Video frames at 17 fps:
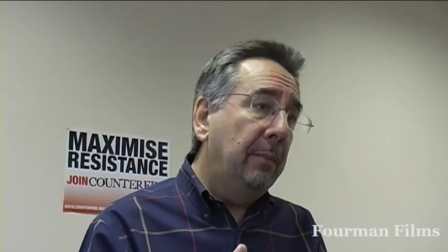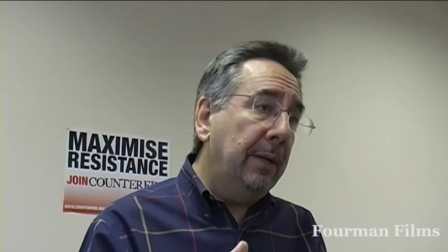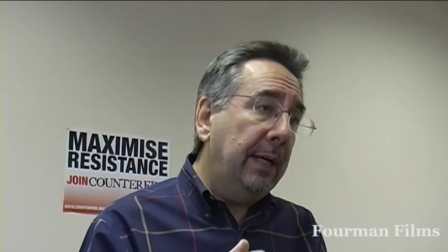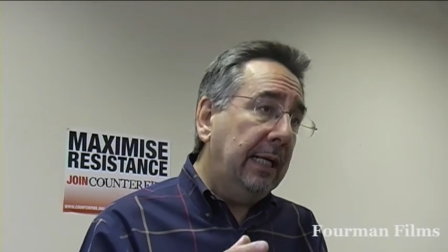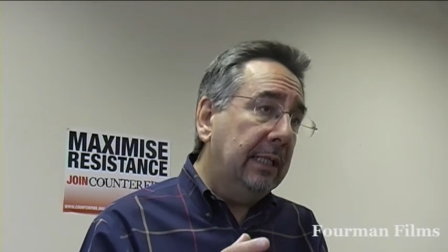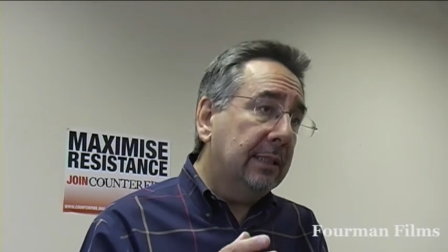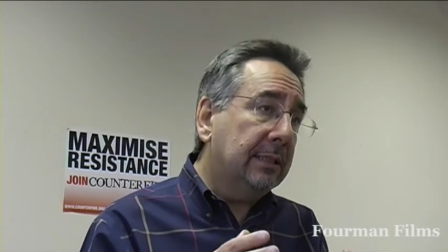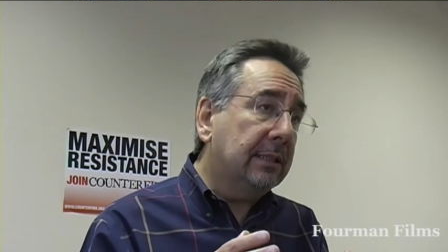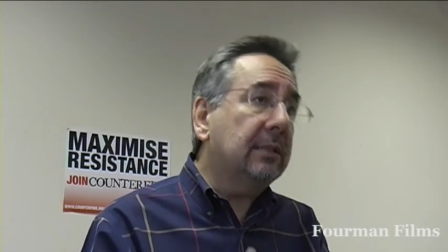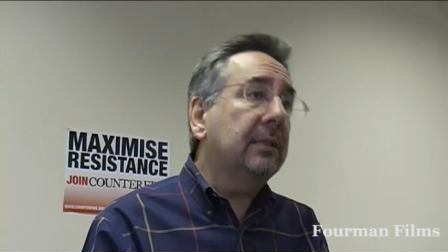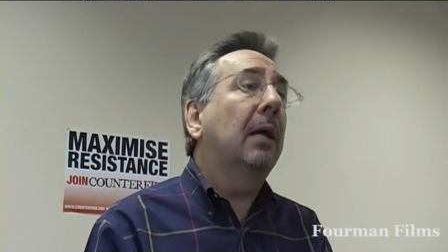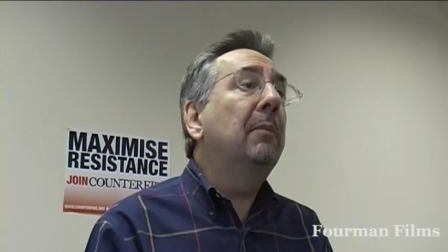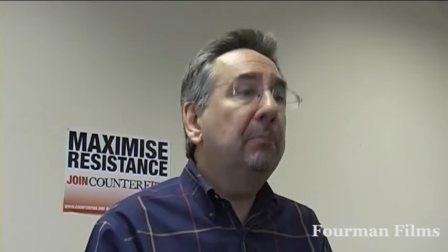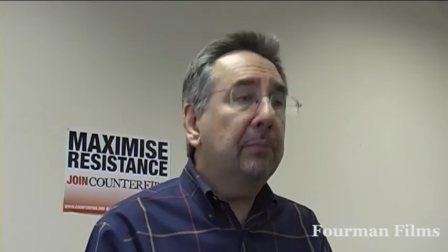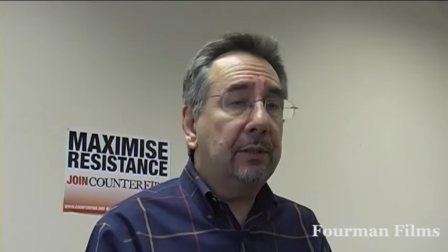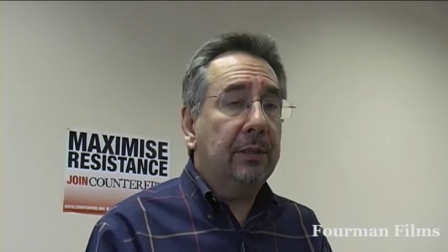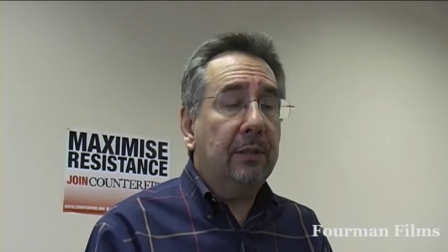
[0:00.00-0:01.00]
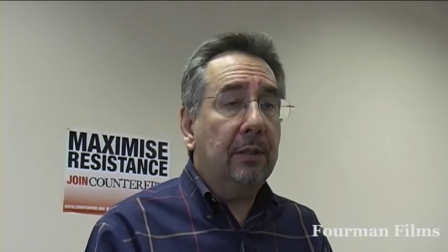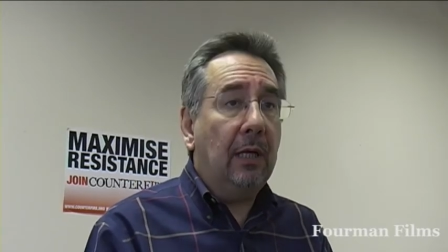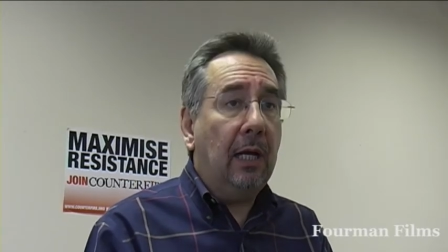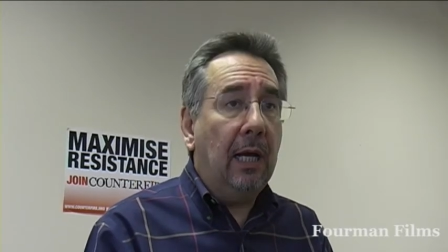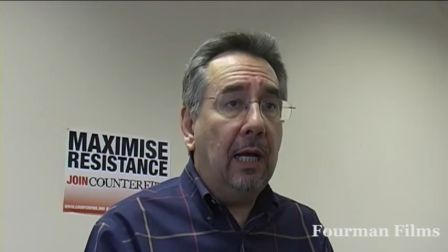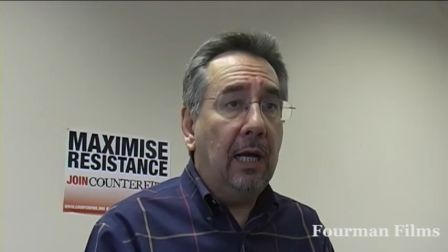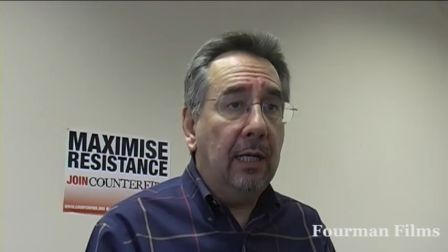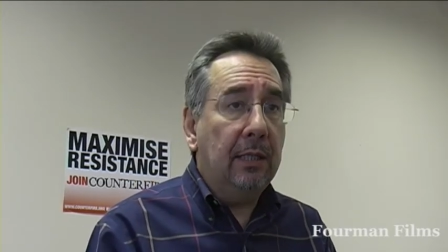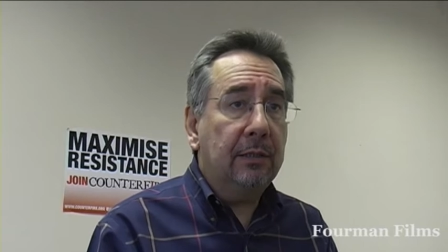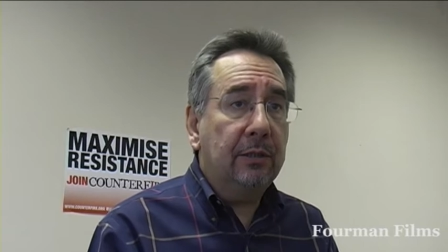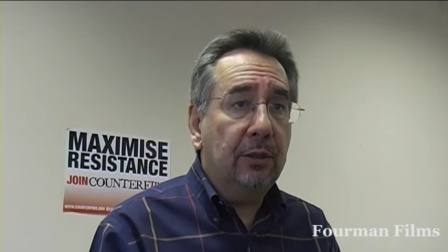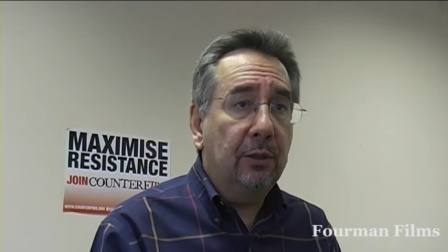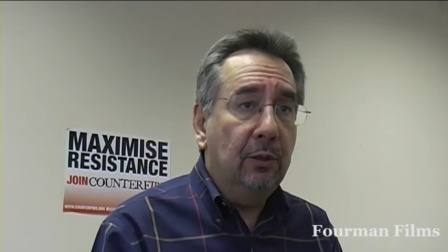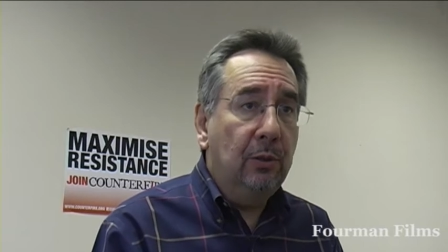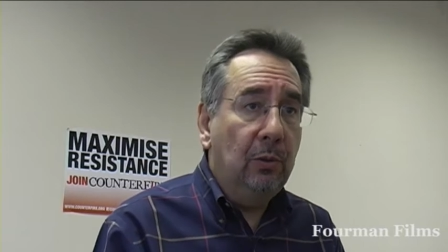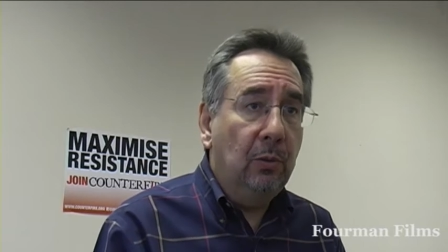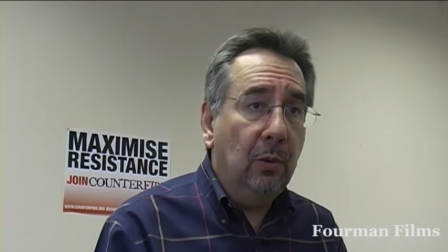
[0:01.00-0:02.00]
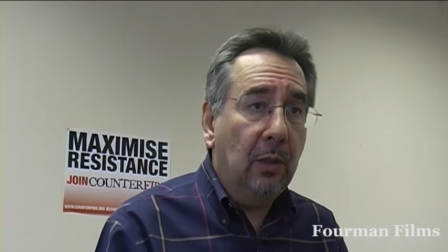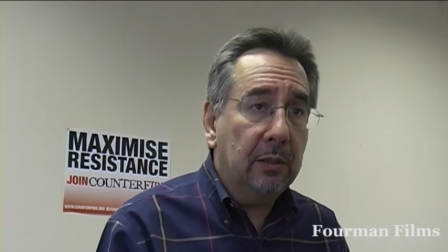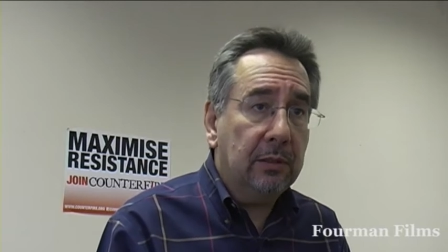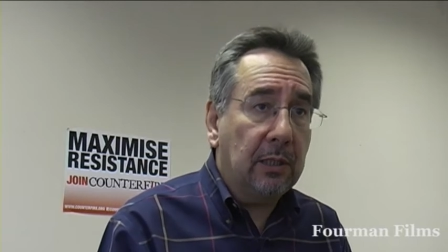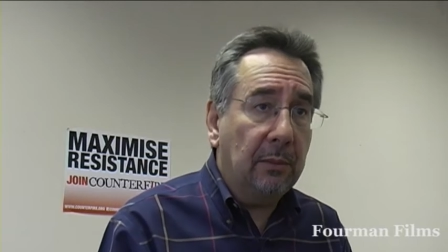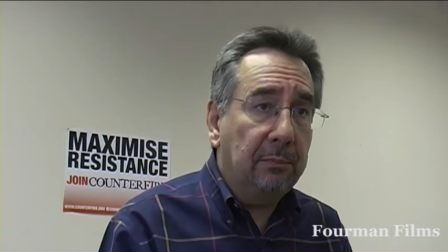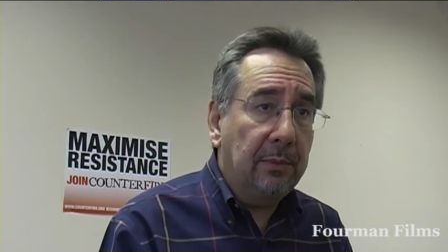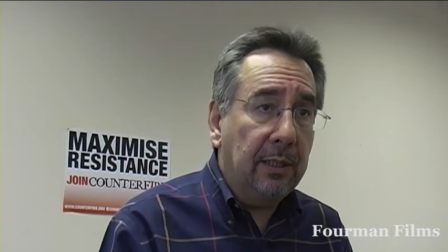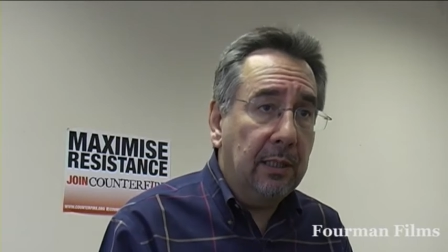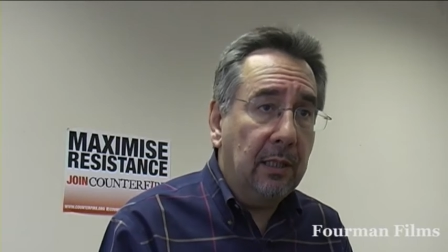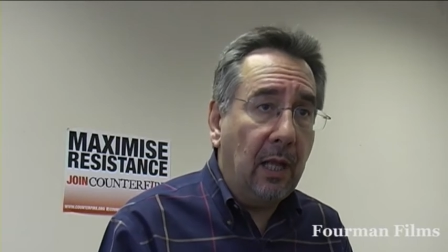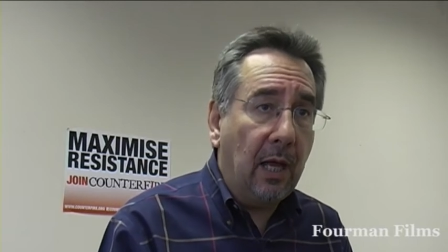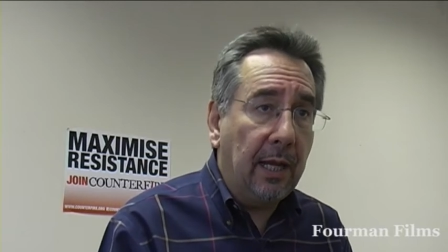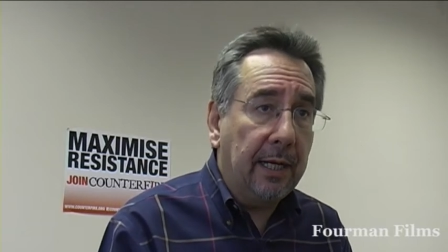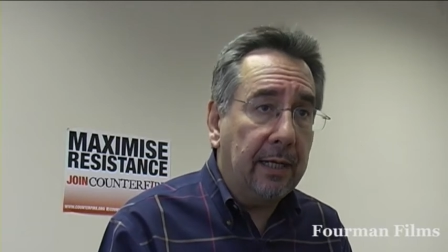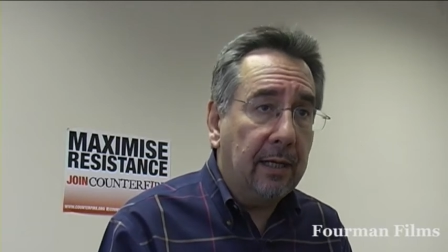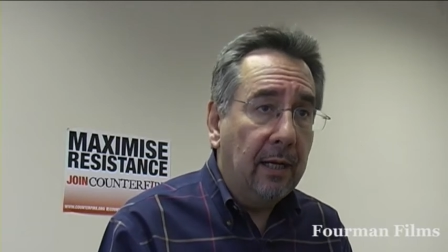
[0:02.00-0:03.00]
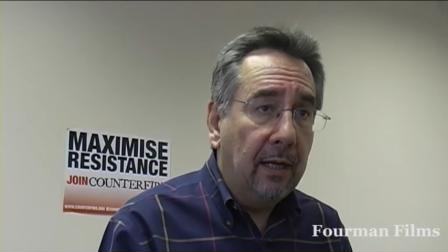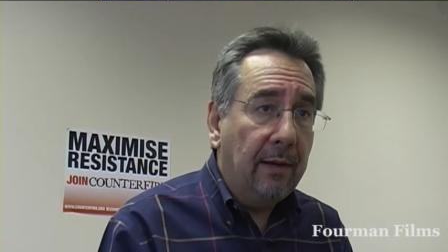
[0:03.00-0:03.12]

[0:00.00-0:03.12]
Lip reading: It slumped to something like